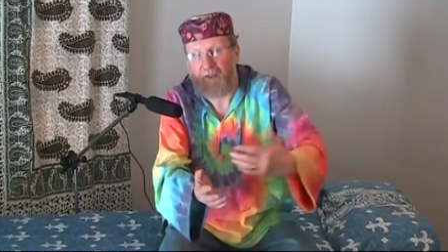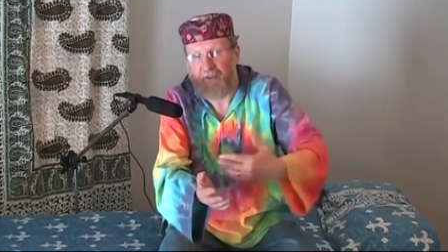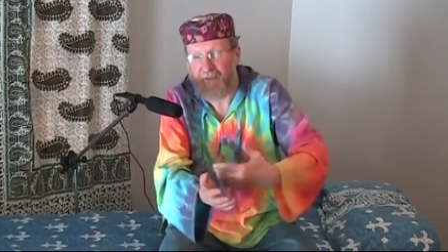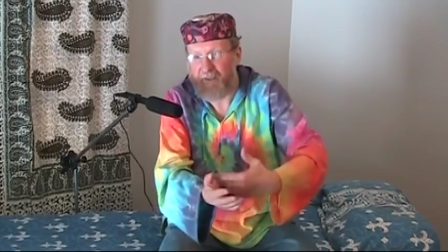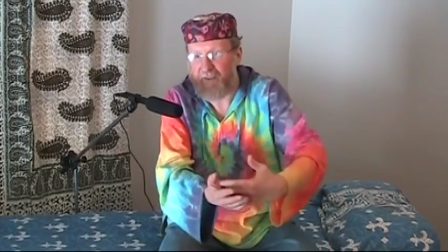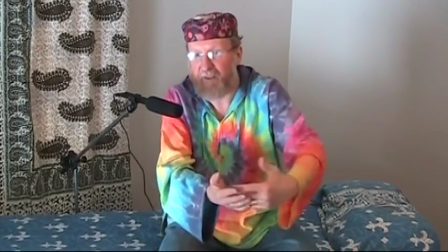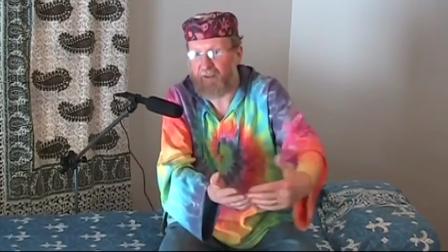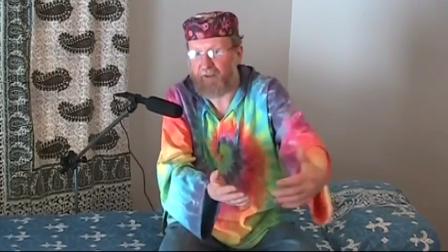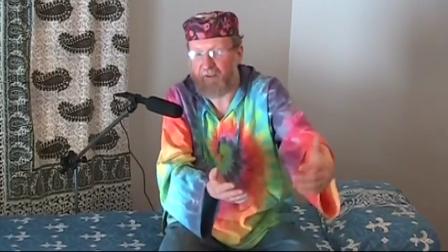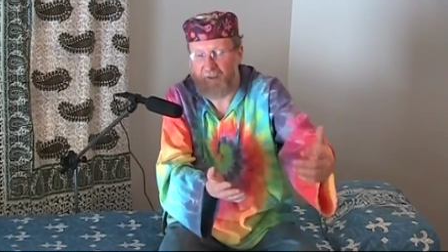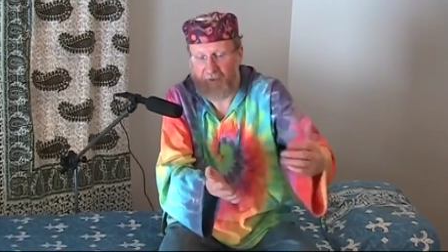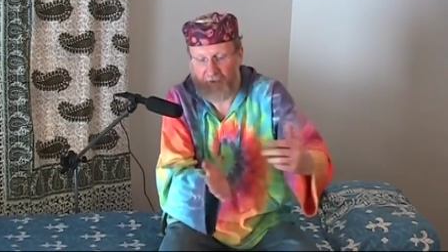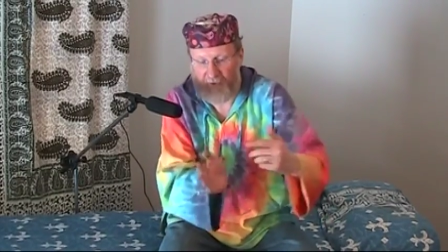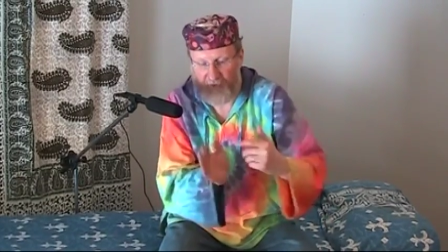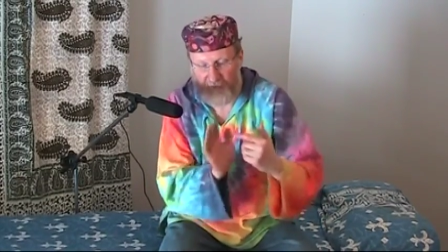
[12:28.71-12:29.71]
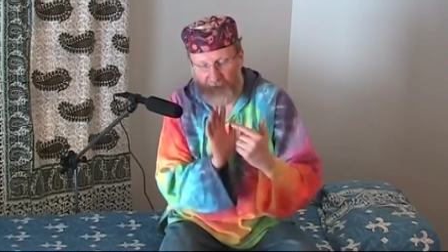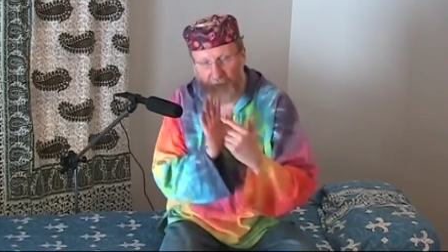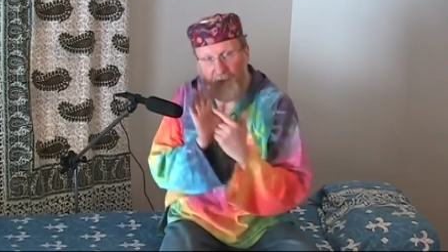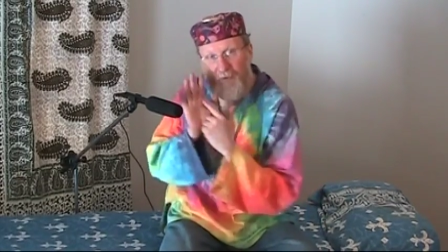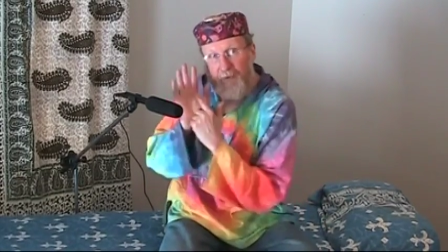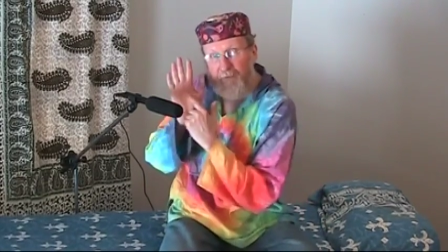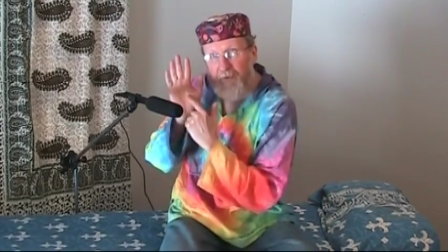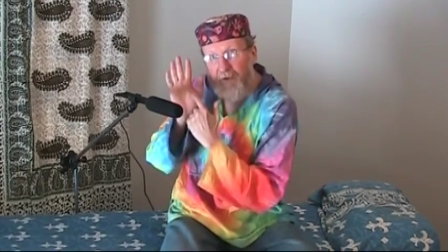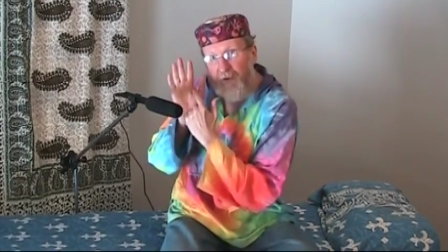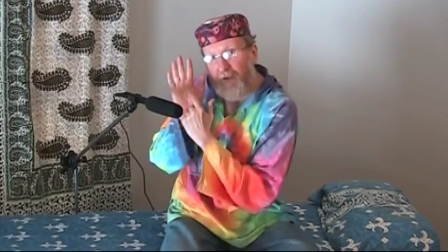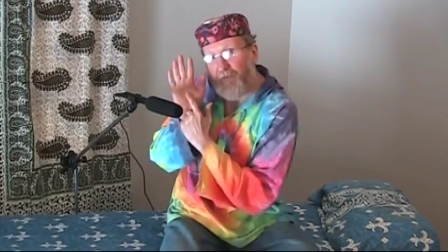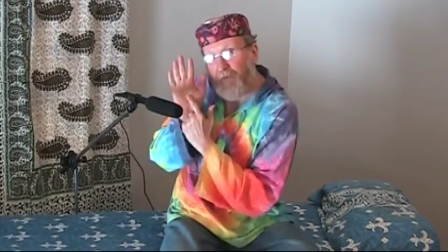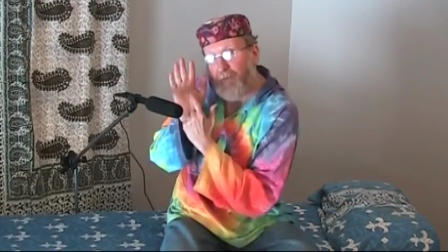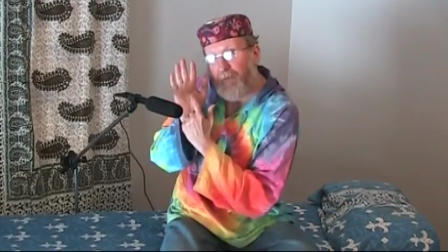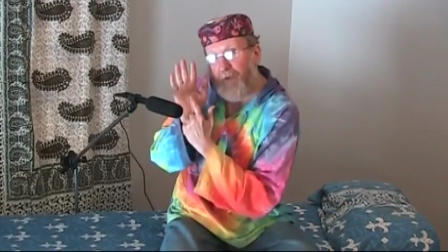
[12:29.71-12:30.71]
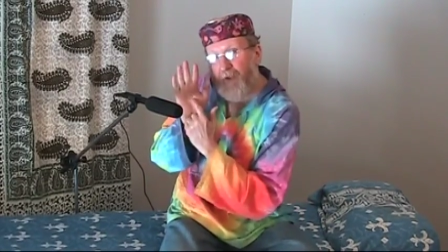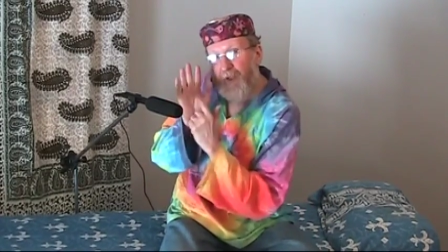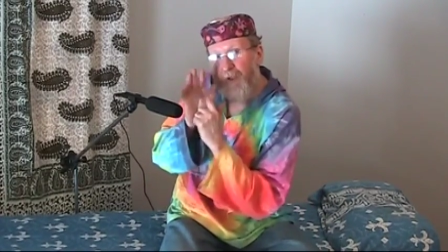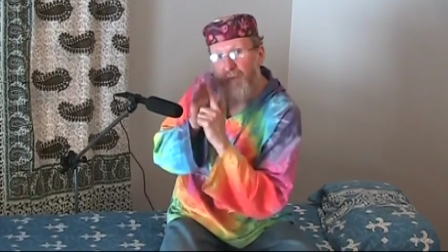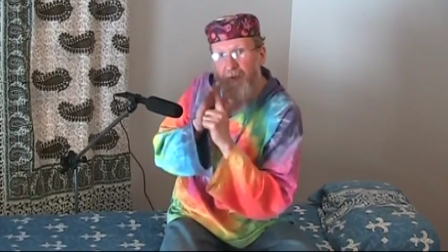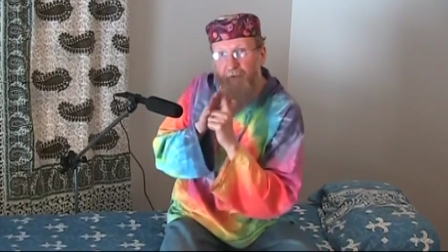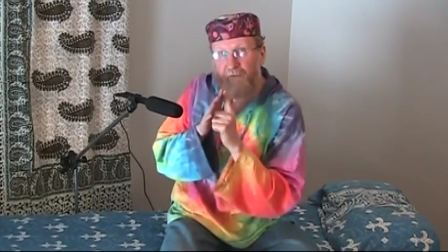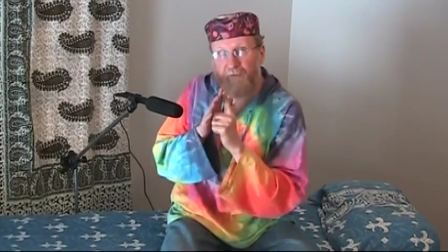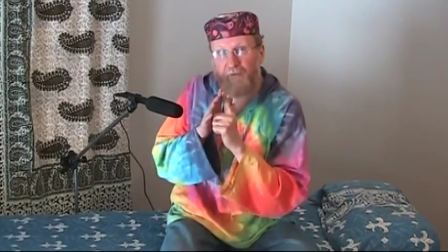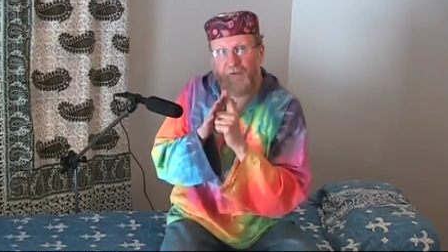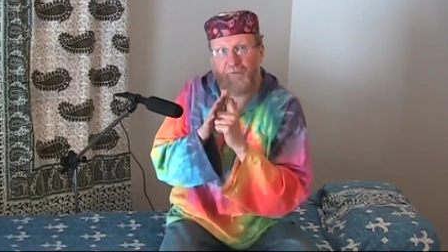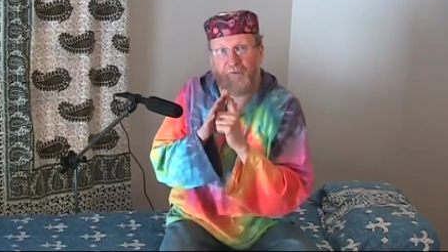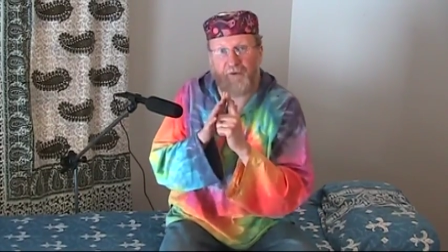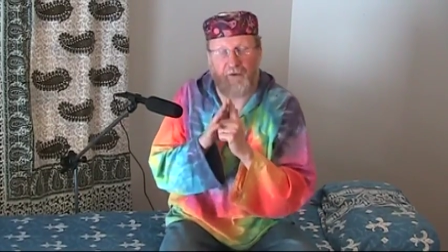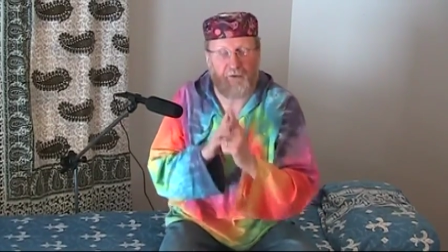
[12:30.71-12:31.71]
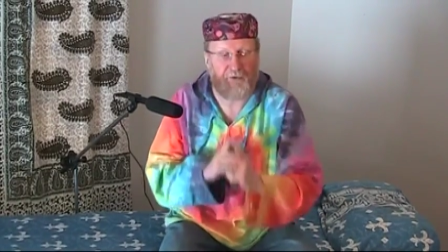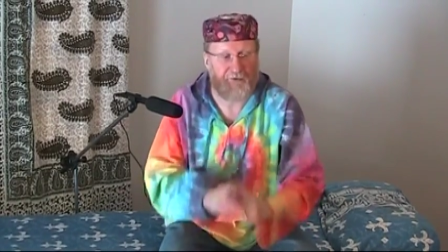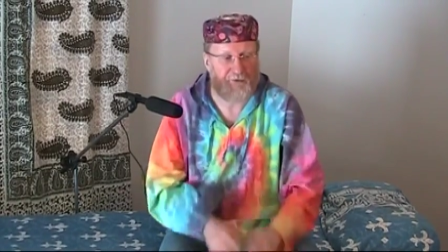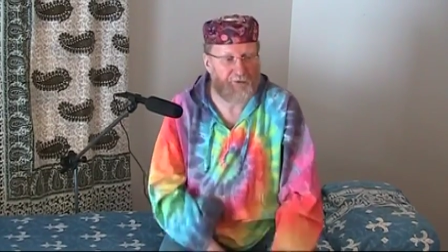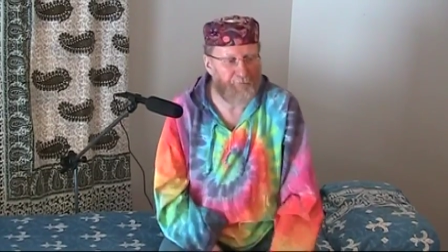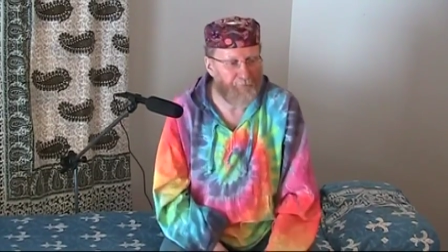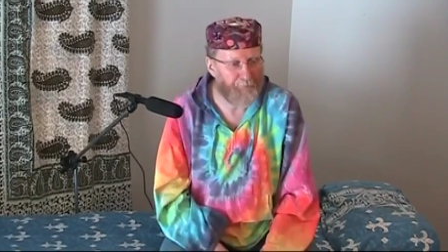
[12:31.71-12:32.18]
they send in energy through the middle of the palm and through the fingers.